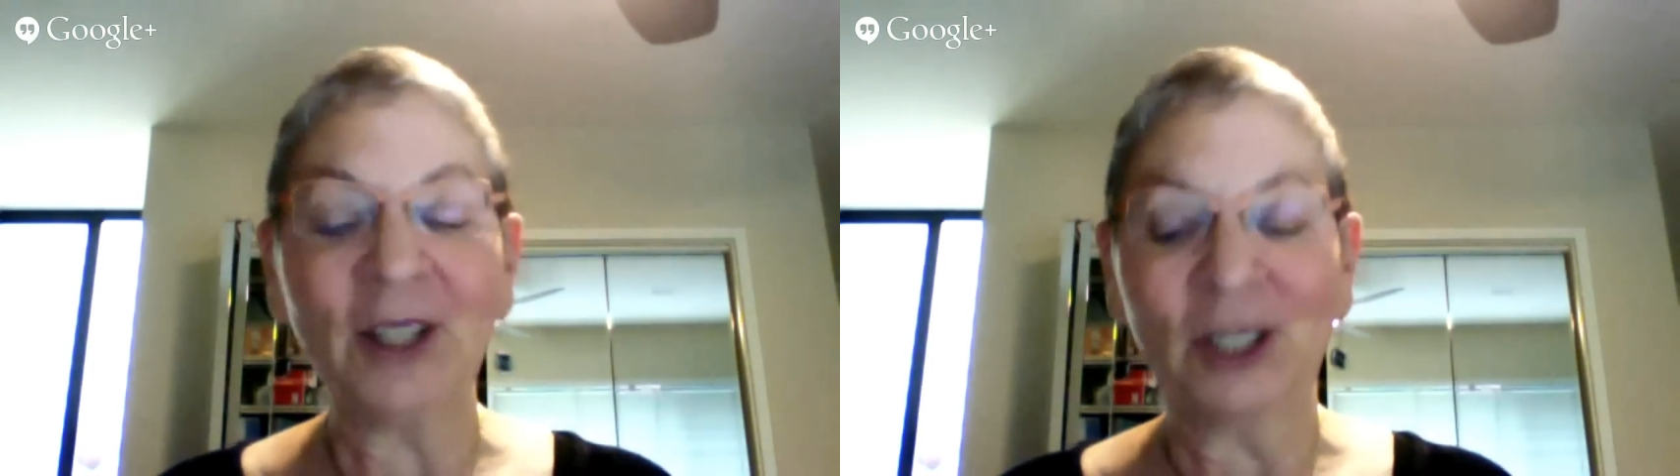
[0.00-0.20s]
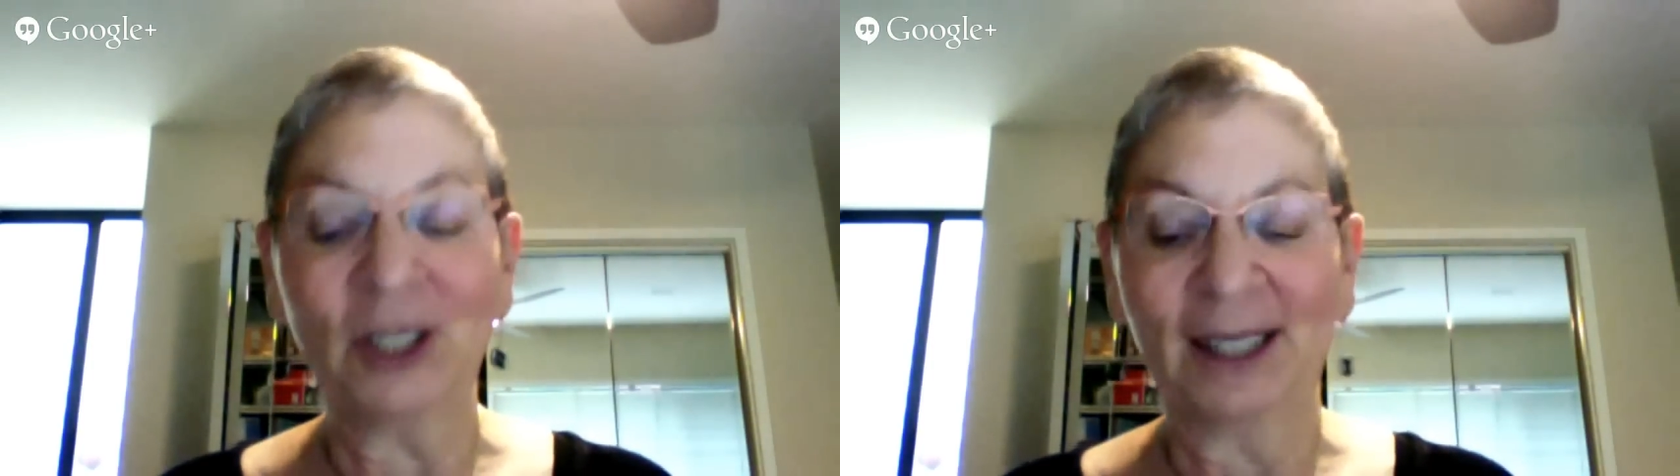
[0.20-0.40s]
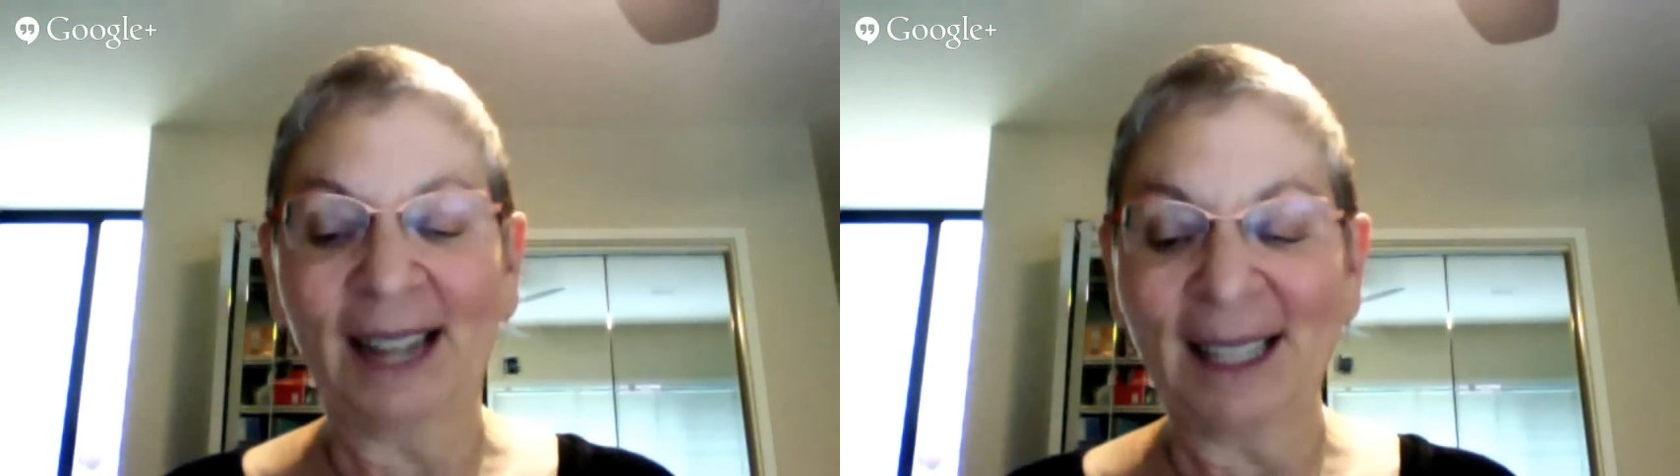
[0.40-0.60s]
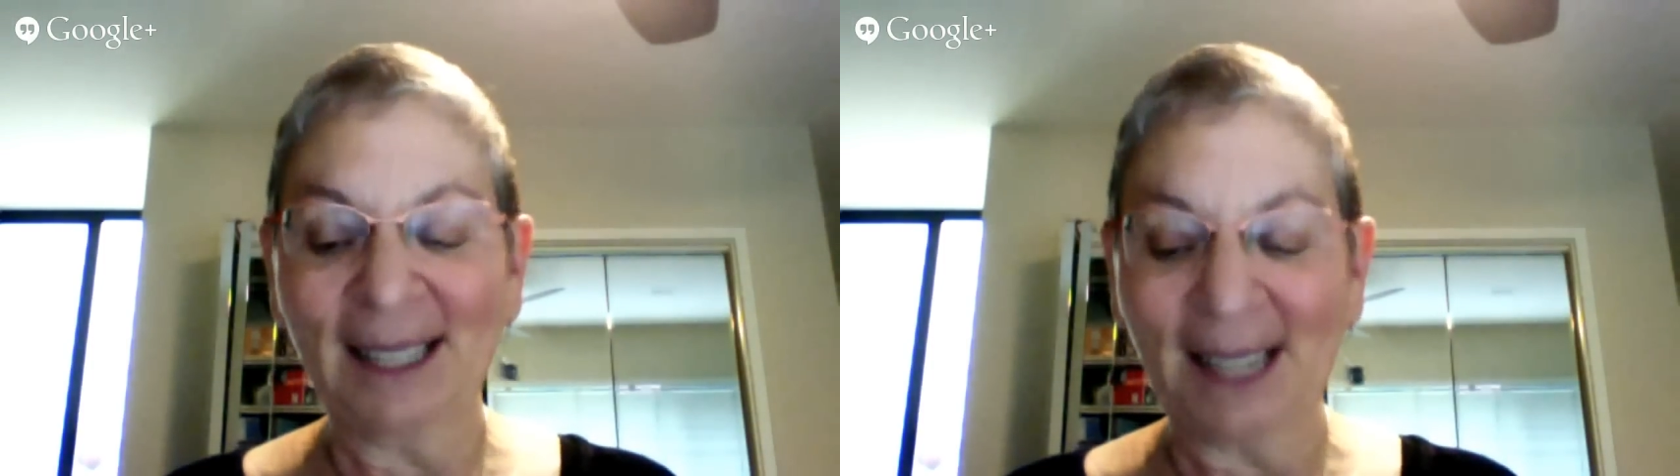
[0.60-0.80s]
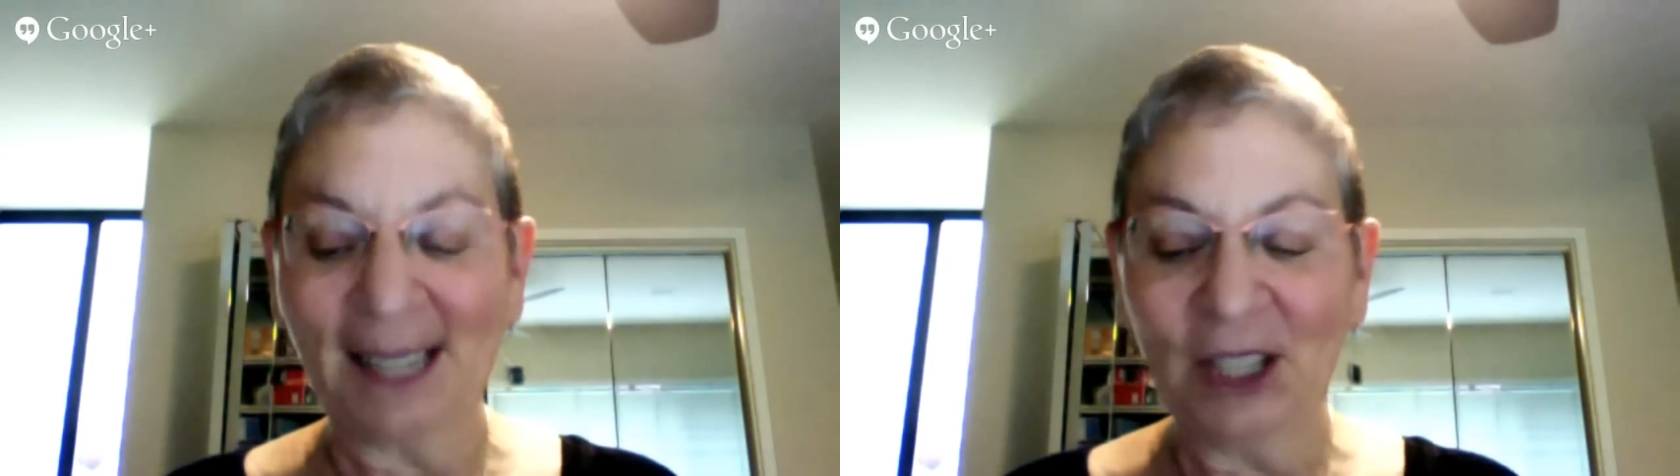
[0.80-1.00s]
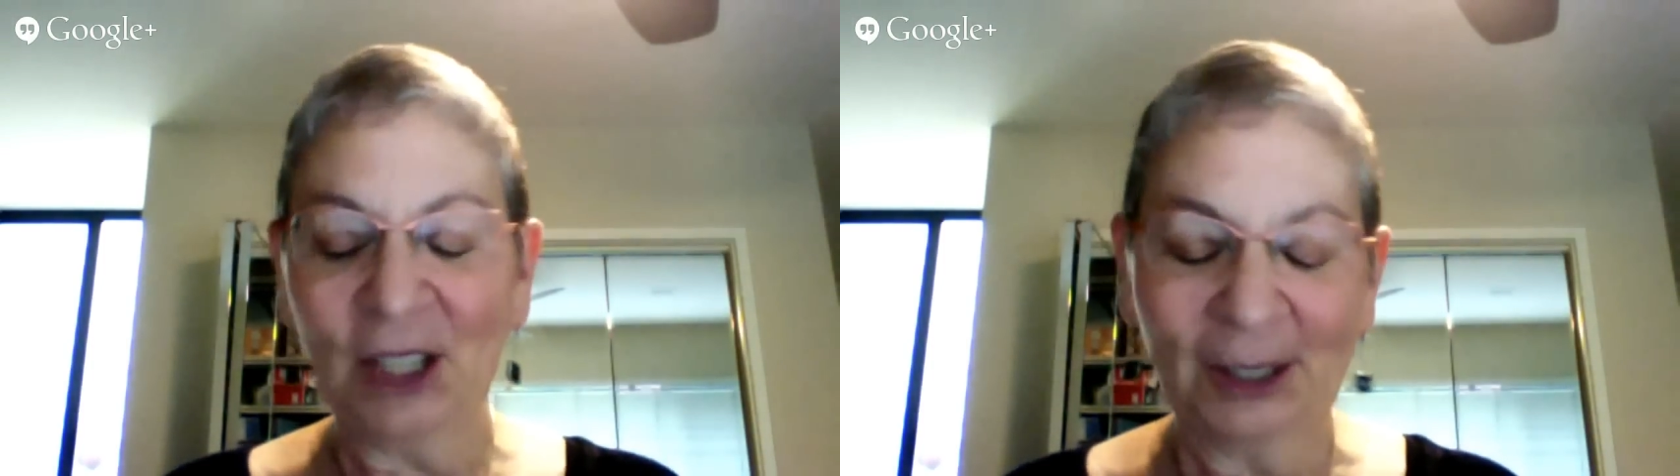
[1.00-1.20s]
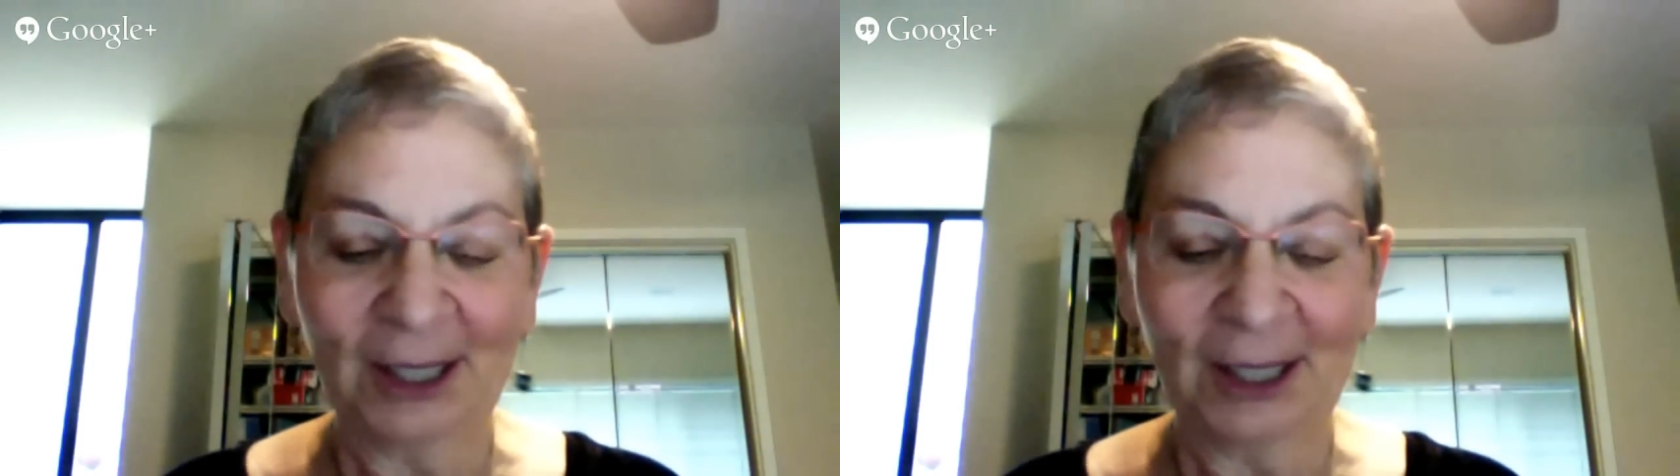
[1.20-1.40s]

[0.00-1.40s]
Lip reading: That's such a good